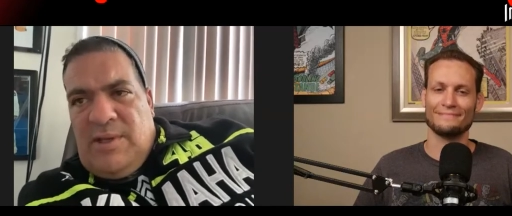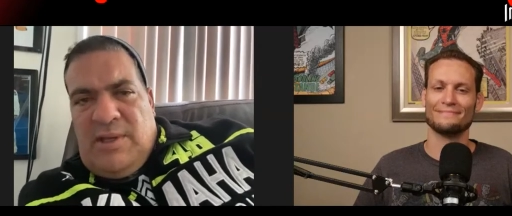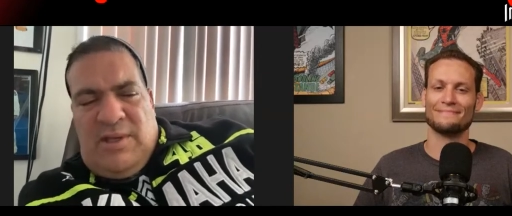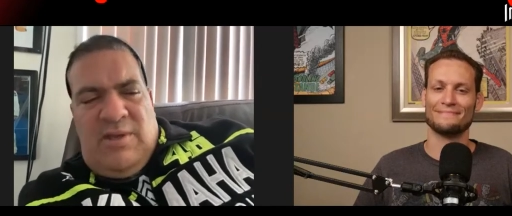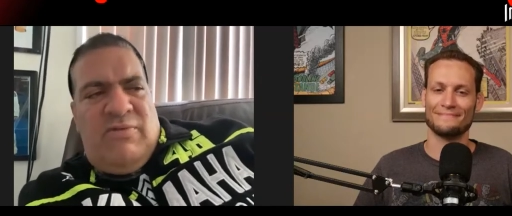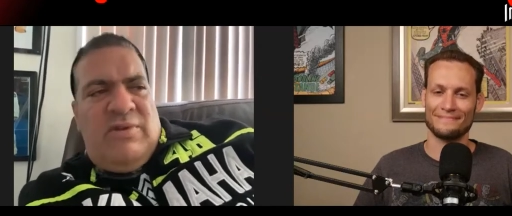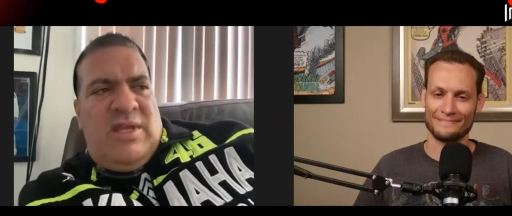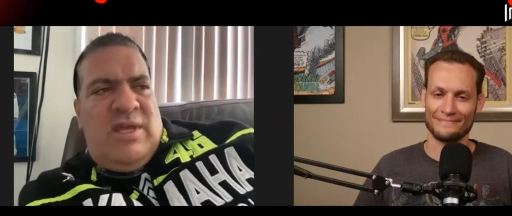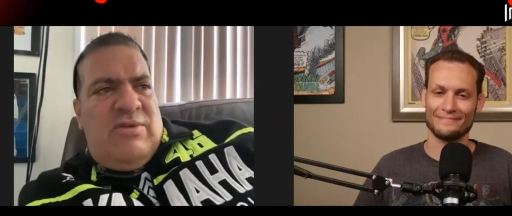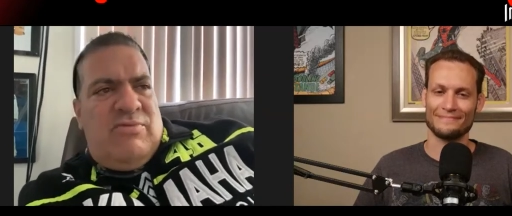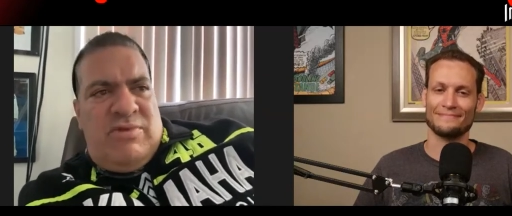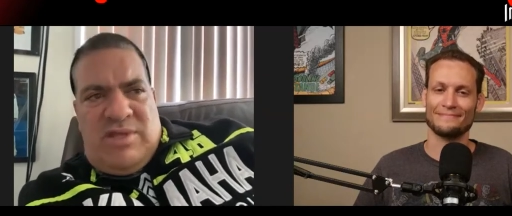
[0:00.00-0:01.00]
Speaker 1: Even
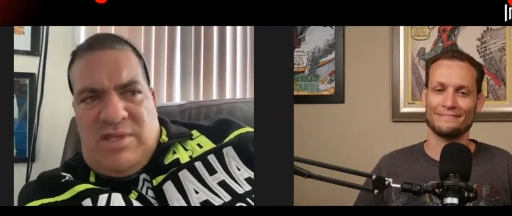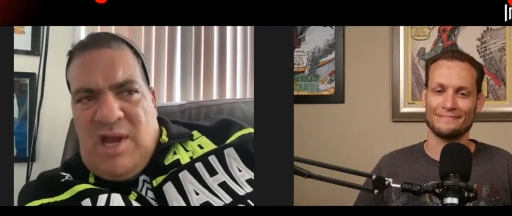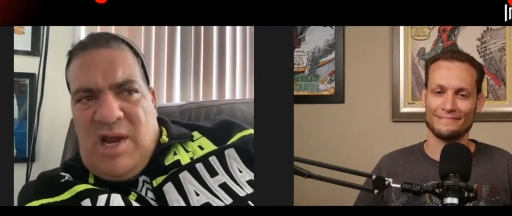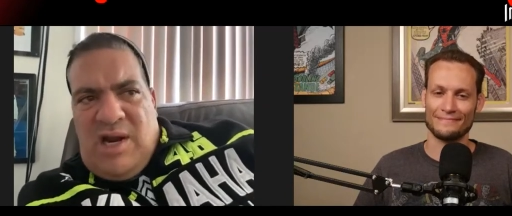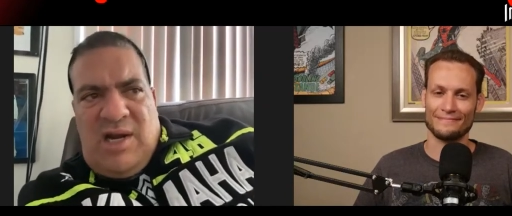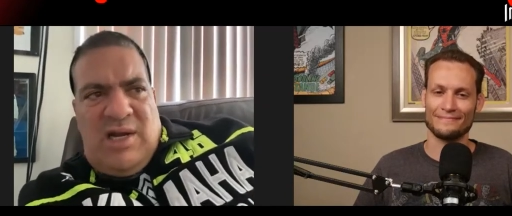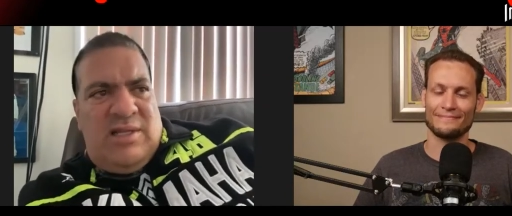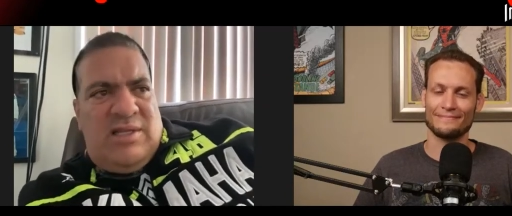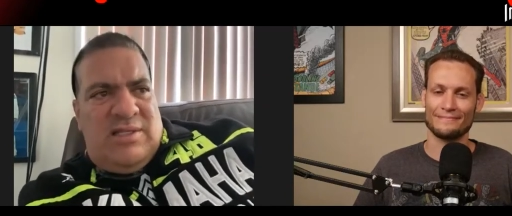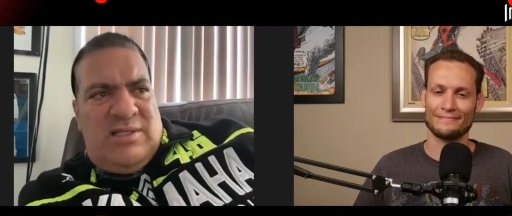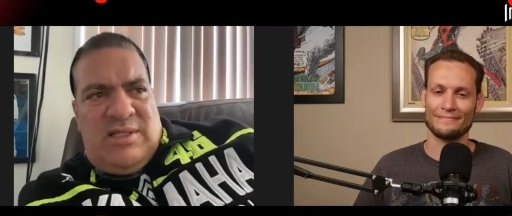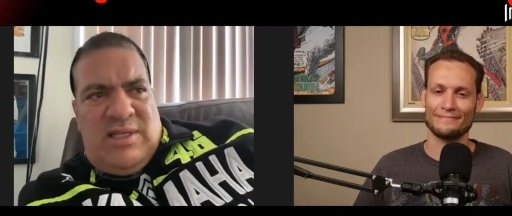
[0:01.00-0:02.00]
they retire in
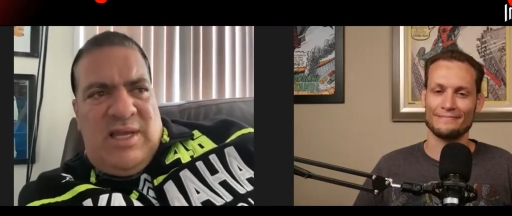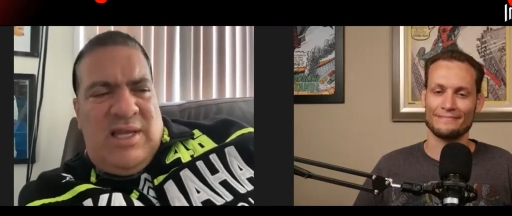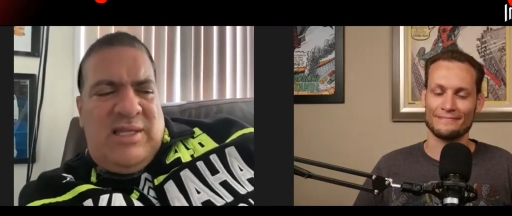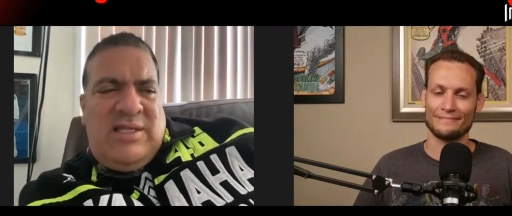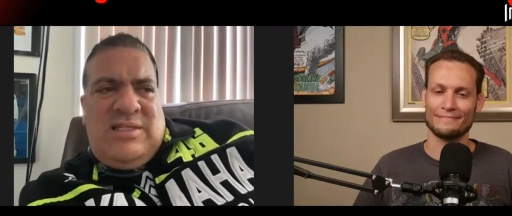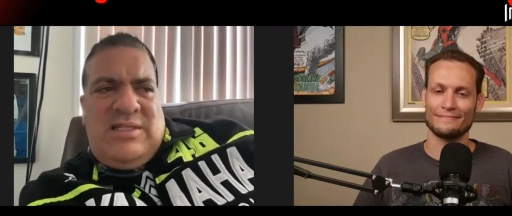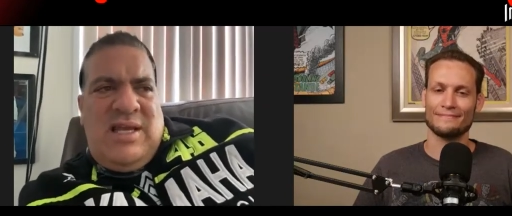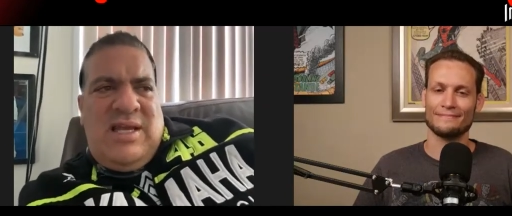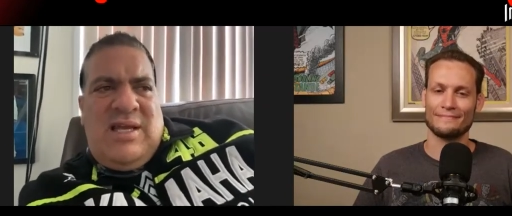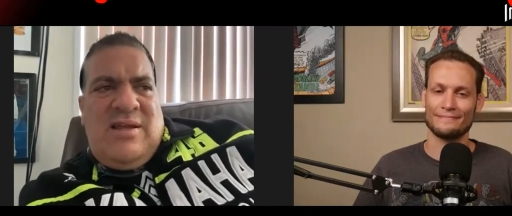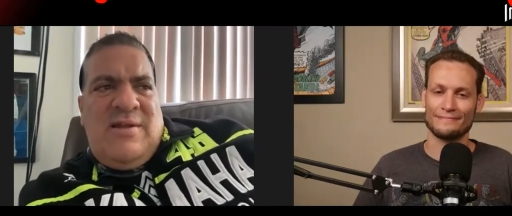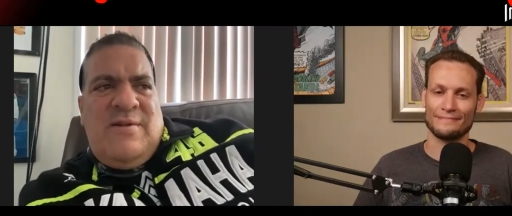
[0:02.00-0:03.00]
this and that, is
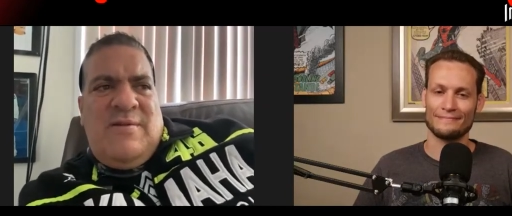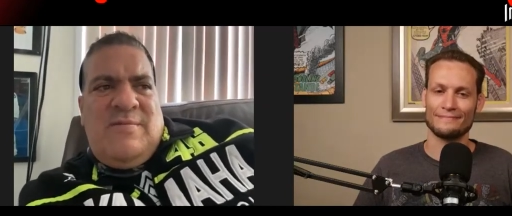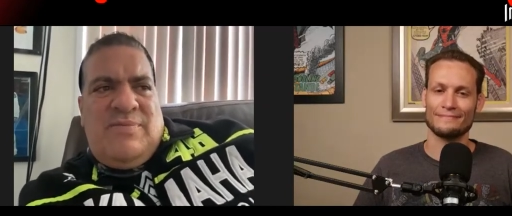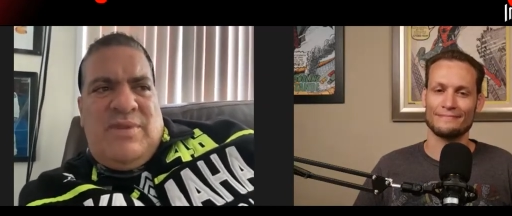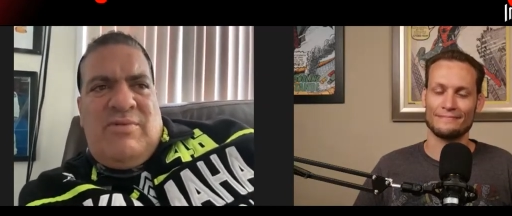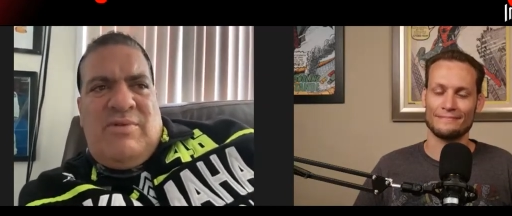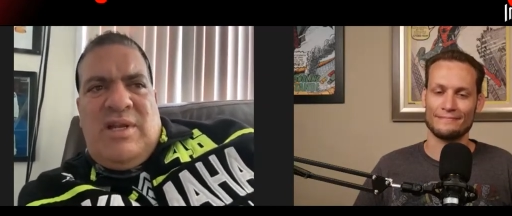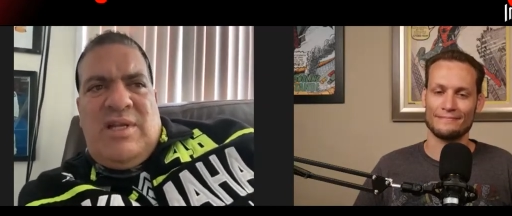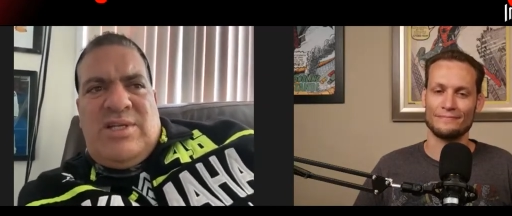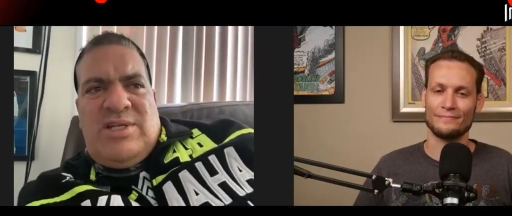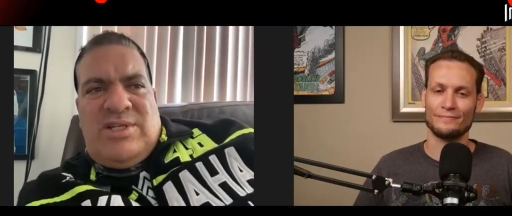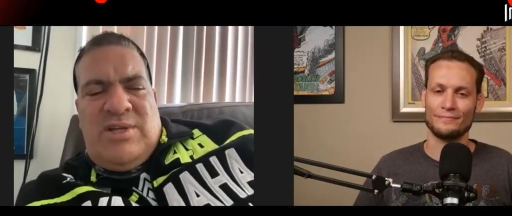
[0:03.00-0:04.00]
there the
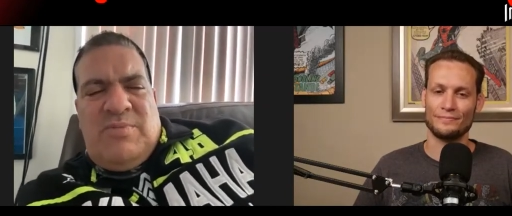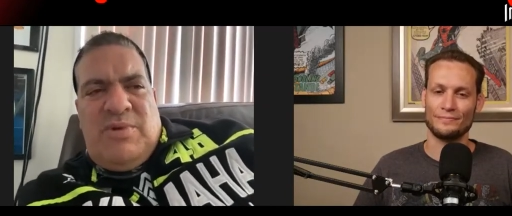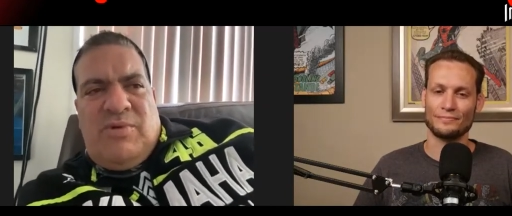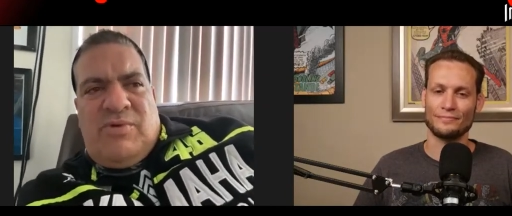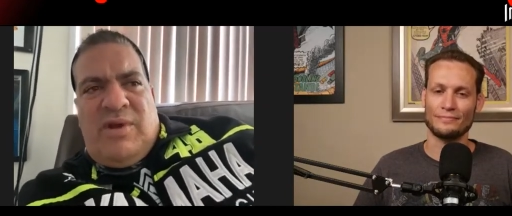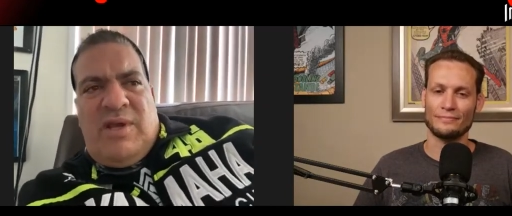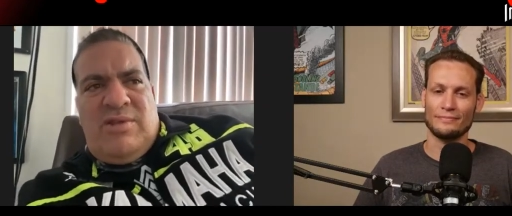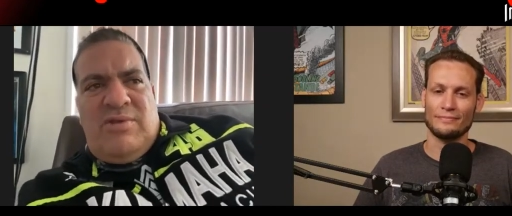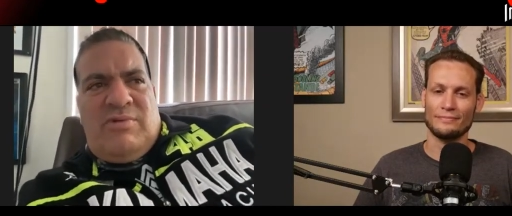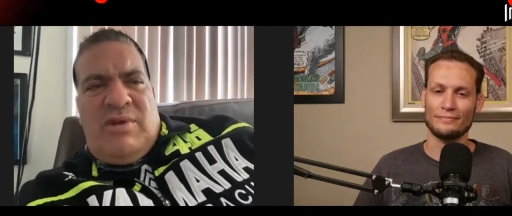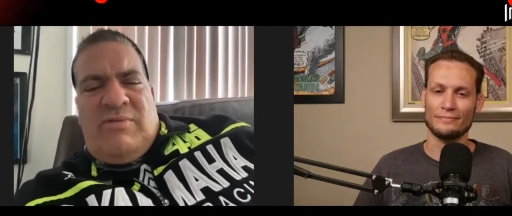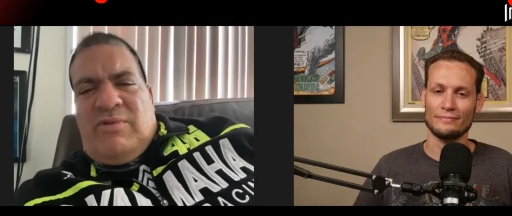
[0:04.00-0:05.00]
relationship you create
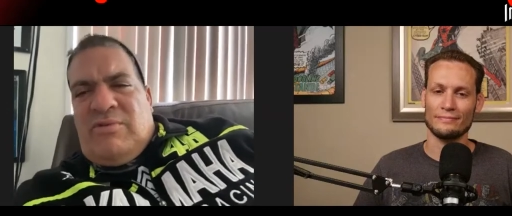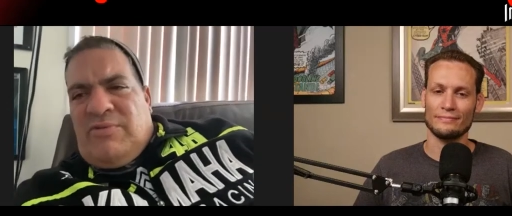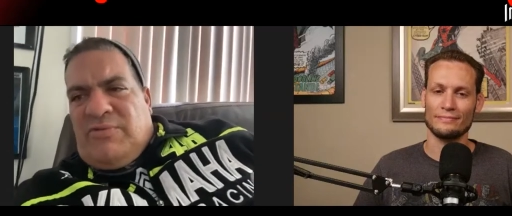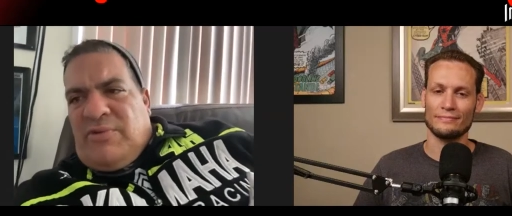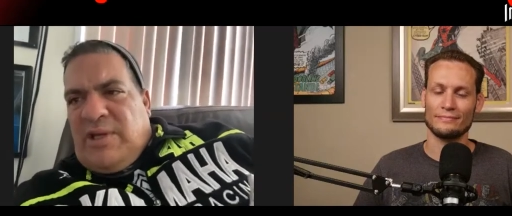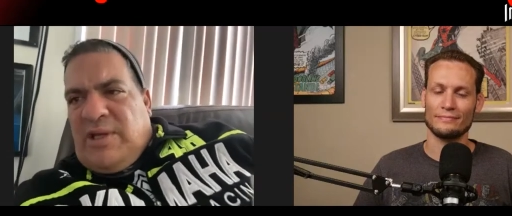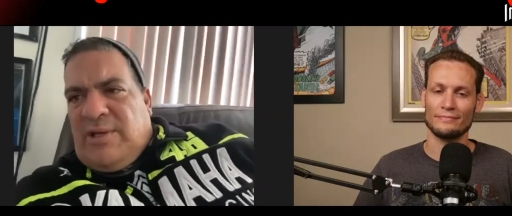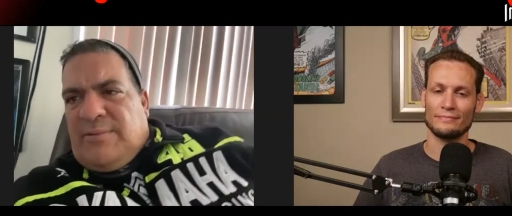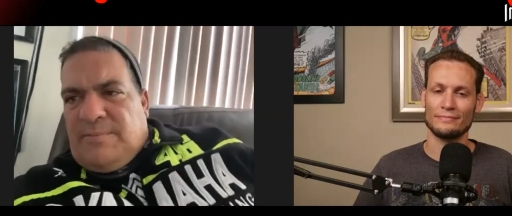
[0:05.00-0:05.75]
you're never going to forget.